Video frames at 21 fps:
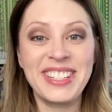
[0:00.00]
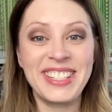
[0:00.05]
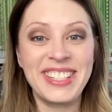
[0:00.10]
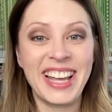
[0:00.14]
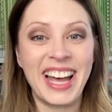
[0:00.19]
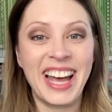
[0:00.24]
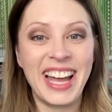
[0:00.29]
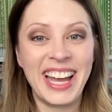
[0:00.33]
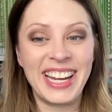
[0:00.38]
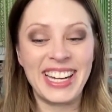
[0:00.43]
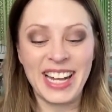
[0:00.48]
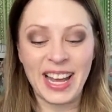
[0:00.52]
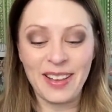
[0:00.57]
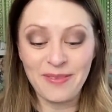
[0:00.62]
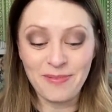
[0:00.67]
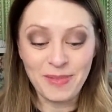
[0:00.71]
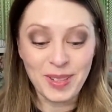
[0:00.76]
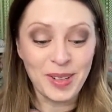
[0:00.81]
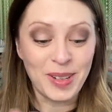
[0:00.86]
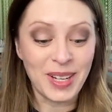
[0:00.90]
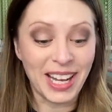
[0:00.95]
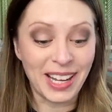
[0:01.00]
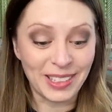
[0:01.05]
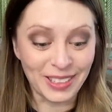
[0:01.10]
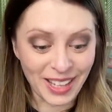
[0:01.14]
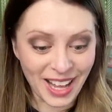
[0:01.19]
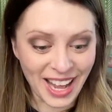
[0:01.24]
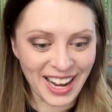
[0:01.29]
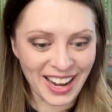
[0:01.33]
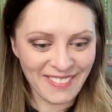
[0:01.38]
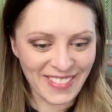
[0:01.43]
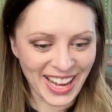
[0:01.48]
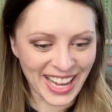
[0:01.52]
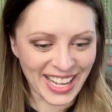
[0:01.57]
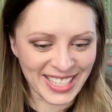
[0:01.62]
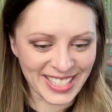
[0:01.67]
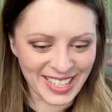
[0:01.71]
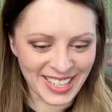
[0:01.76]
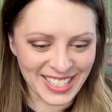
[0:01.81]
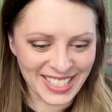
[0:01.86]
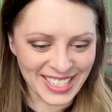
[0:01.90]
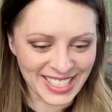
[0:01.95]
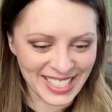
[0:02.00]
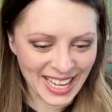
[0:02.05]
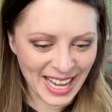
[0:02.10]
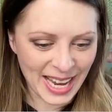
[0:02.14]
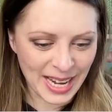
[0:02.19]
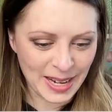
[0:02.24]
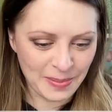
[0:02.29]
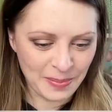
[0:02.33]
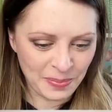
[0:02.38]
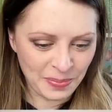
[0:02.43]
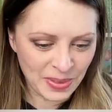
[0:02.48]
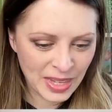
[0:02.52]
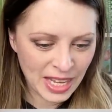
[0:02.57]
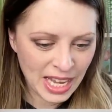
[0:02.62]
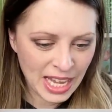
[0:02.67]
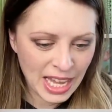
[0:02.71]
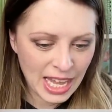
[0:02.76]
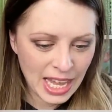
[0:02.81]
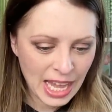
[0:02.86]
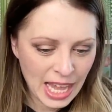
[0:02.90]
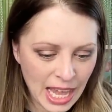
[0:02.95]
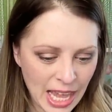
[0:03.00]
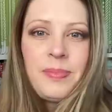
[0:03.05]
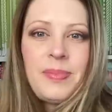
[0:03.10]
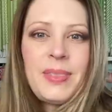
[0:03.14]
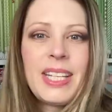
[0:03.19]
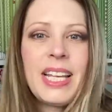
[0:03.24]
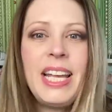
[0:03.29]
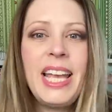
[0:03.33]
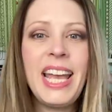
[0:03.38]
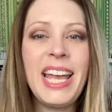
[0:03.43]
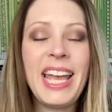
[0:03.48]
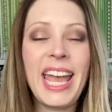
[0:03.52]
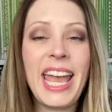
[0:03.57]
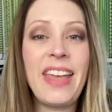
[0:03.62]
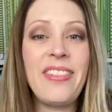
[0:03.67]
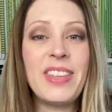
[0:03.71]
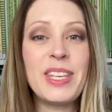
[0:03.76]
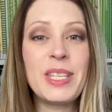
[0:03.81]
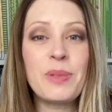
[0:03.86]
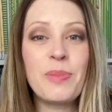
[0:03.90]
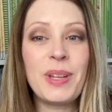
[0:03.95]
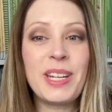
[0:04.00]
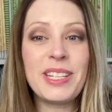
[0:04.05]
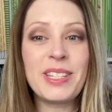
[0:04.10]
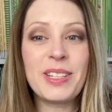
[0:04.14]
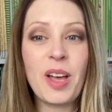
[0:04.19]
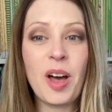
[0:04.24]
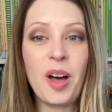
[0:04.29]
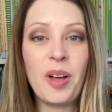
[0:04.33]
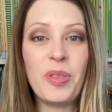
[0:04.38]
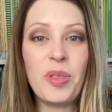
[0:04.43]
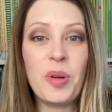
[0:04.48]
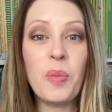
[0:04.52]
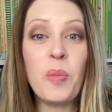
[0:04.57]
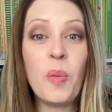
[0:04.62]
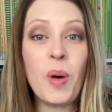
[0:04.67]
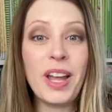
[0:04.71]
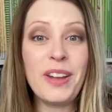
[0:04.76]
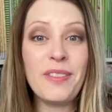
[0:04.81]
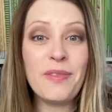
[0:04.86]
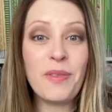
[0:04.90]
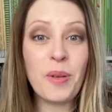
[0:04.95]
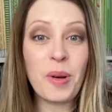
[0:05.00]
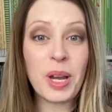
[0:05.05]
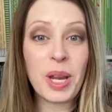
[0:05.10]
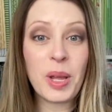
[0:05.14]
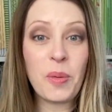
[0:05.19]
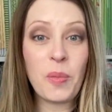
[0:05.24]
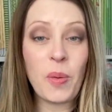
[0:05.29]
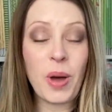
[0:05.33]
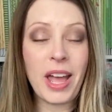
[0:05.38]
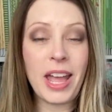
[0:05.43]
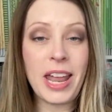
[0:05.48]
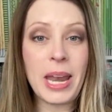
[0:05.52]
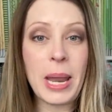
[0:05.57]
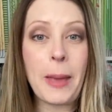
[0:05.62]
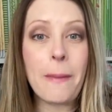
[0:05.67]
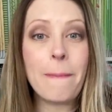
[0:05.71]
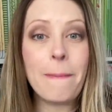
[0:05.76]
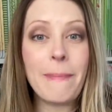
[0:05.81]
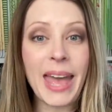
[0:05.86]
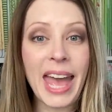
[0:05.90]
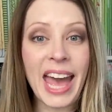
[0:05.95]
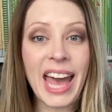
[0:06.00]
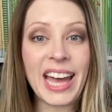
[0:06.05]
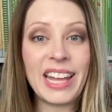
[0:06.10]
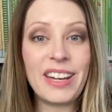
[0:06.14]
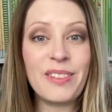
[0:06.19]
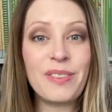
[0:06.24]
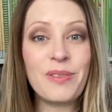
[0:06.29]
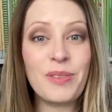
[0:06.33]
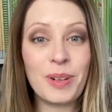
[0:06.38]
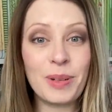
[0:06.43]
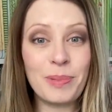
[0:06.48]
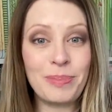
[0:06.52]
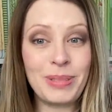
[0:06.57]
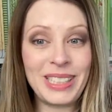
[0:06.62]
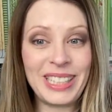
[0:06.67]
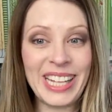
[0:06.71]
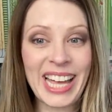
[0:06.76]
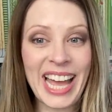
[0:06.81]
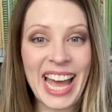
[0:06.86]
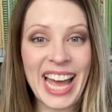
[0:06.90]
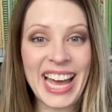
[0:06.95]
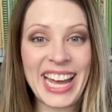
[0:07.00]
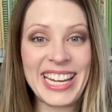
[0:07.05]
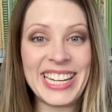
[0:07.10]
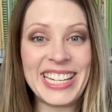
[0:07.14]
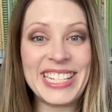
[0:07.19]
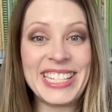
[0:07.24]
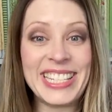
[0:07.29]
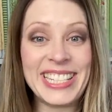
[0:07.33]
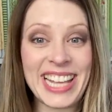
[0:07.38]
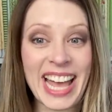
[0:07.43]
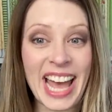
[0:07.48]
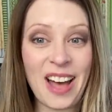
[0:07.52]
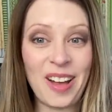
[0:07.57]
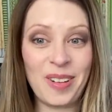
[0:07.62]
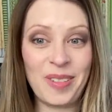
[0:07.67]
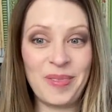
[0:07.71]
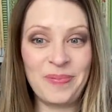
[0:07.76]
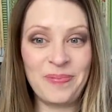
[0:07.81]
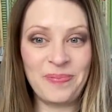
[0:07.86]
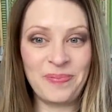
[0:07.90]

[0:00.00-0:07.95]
design. I'm doing a lot of hands-on design. And this one is called the 141 Mad for Plaid Sal.